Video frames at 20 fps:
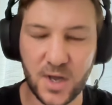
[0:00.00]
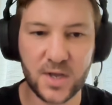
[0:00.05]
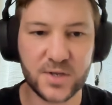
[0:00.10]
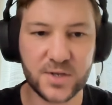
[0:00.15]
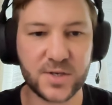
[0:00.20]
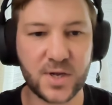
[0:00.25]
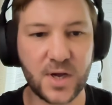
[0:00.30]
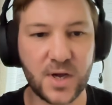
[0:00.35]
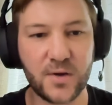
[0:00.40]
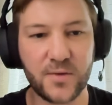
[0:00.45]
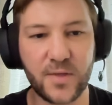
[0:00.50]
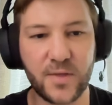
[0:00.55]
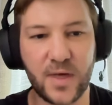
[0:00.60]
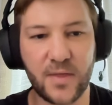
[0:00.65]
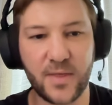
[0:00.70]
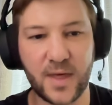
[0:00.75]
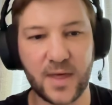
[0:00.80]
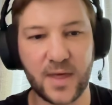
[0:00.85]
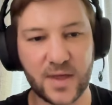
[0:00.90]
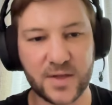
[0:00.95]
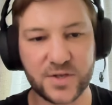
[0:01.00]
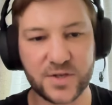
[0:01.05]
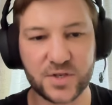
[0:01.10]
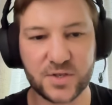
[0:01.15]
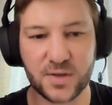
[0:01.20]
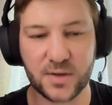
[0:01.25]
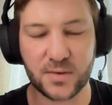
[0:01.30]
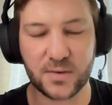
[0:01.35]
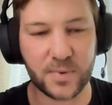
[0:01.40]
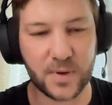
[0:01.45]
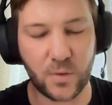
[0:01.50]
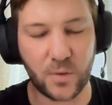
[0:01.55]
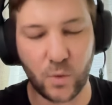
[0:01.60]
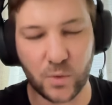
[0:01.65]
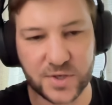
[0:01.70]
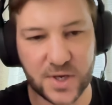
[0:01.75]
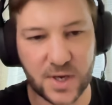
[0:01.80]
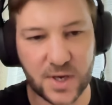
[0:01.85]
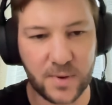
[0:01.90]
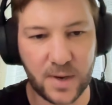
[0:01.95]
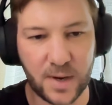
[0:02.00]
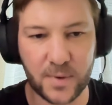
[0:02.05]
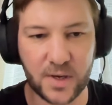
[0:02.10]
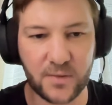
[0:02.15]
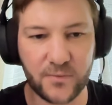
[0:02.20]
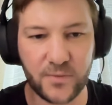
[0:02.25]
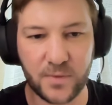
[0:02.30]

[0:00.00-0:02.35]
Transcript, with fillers: So that just also, I mean,